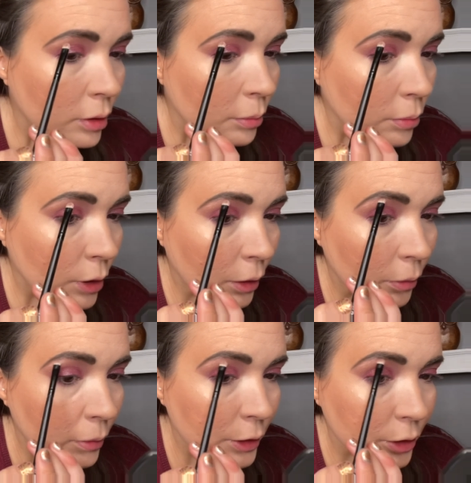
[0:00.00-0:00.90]

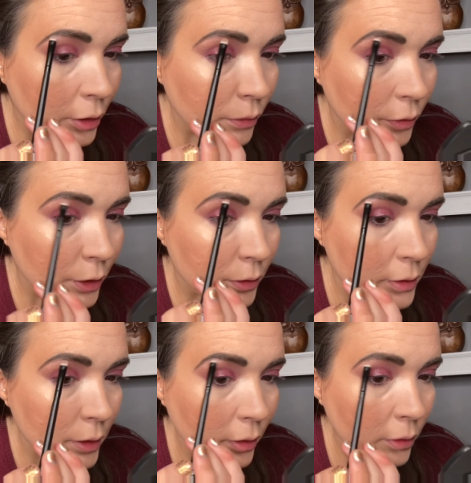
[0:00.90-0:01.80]
Probably should have
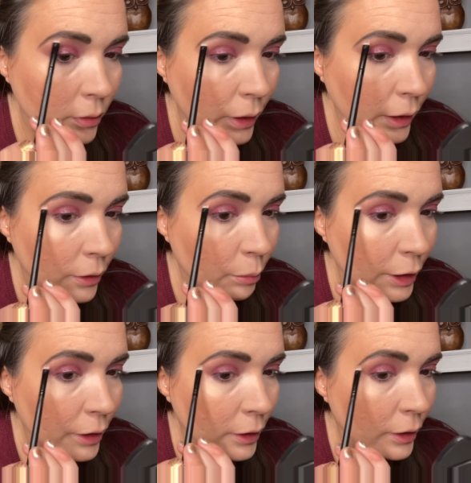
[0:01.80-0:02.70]
used a little hand
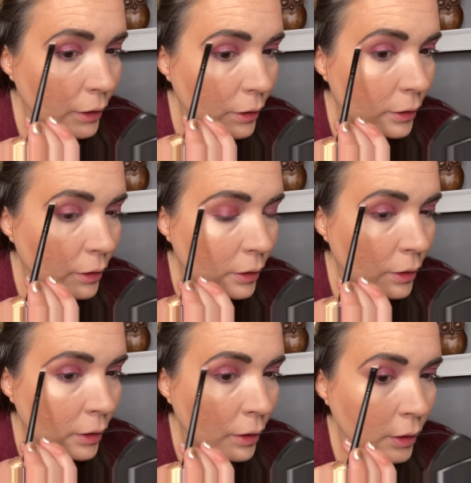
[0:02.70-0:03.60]
mirror.
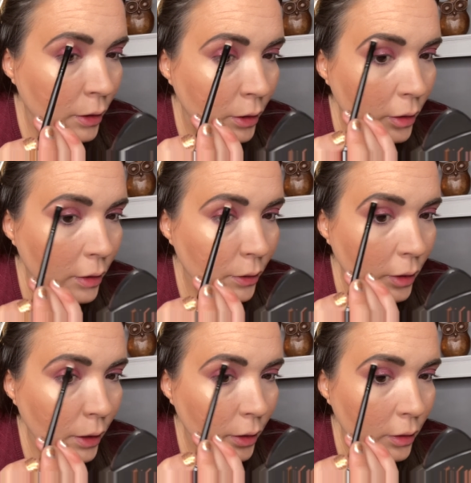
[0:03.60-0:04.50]

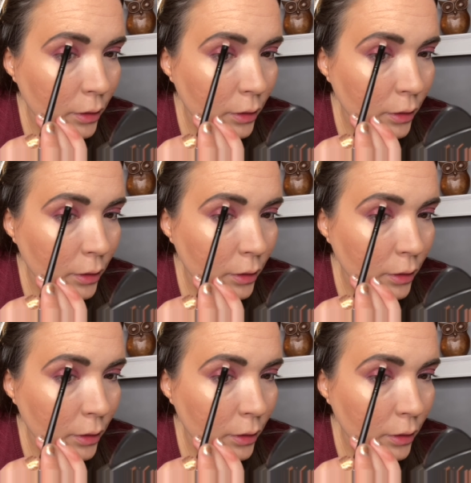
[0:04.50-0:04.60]
Okay.